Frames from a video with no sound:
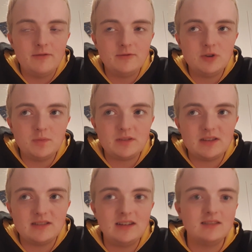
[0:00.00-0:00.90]
jobs that
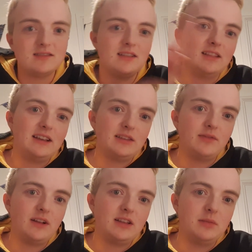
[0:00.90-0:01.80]
are seen as less
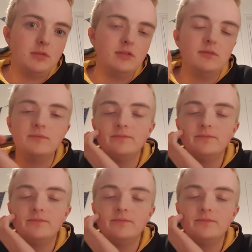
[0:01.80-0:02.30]
valuable.